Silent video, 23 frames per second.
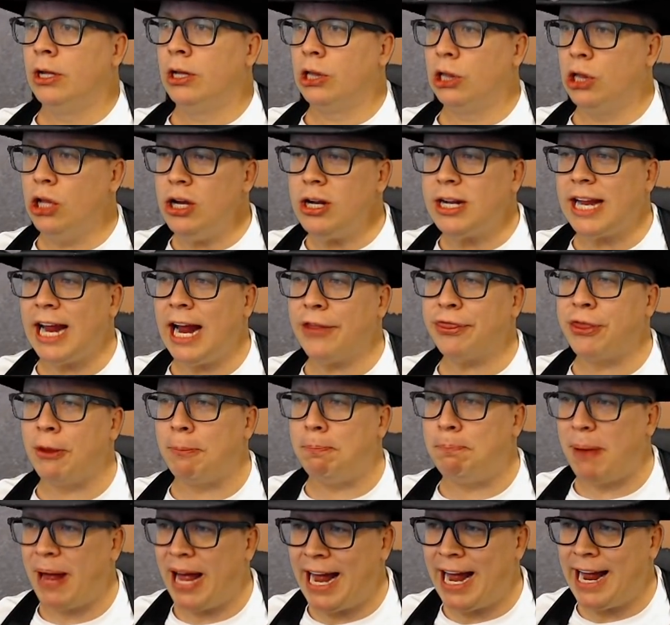Look at the
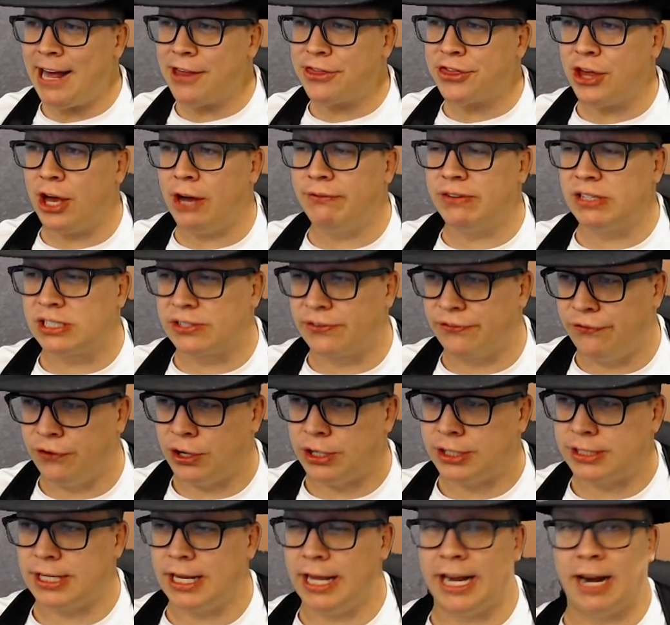path of his foot.